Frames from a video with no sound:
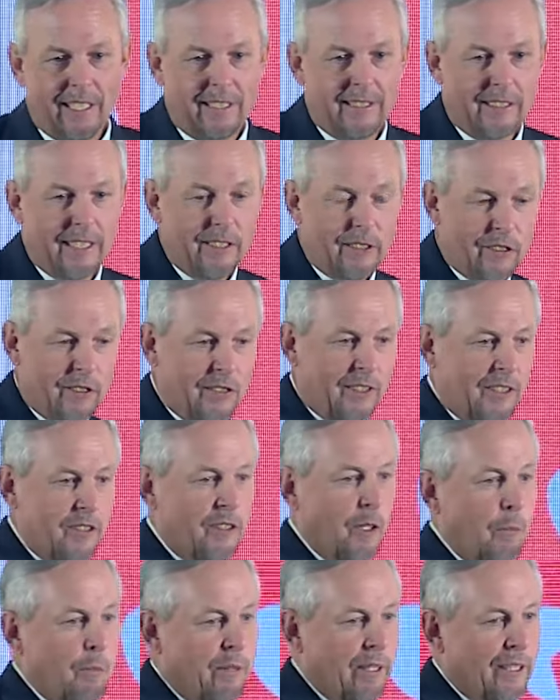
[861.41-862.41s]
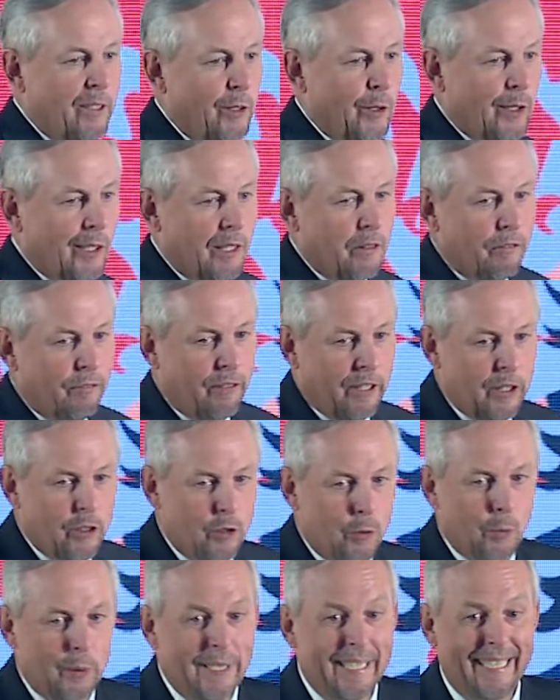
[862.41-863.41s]
This is not something you're going to
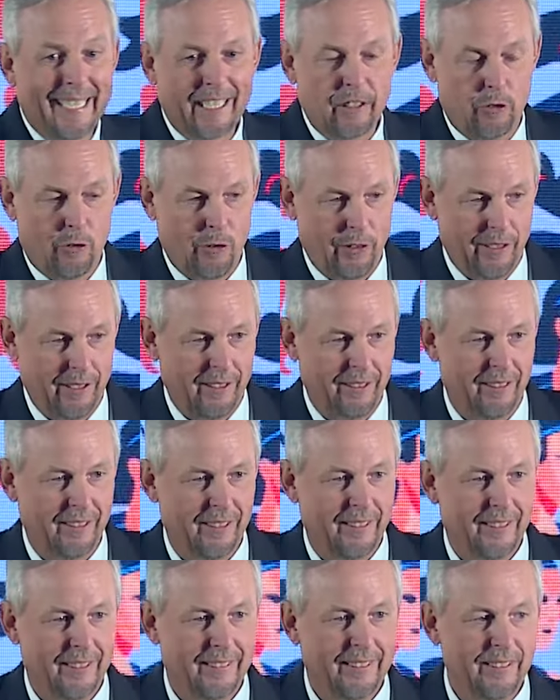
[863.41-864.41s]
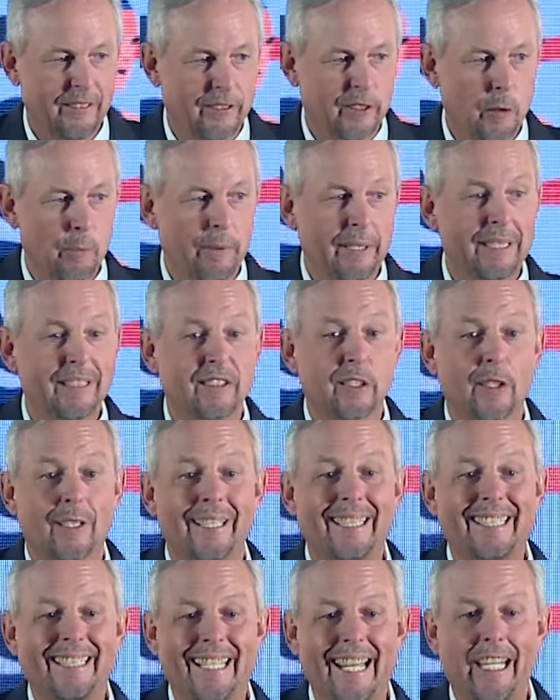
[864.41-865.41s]
finish with next year. This is something that's going
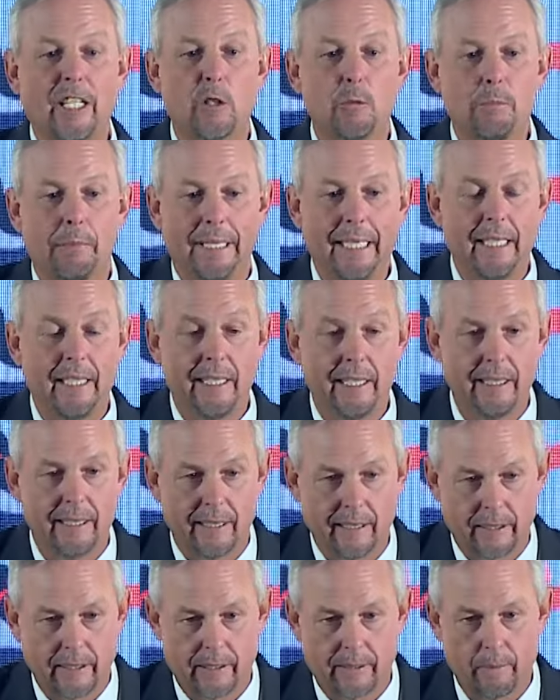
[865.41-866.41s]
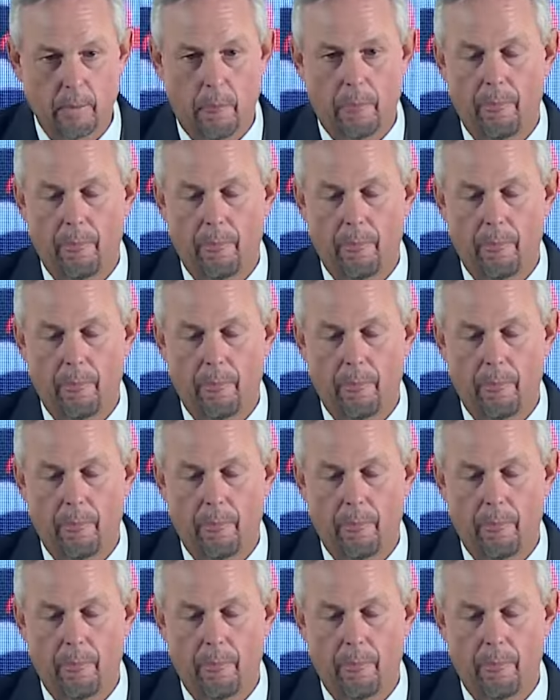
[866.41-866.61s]
to take many years.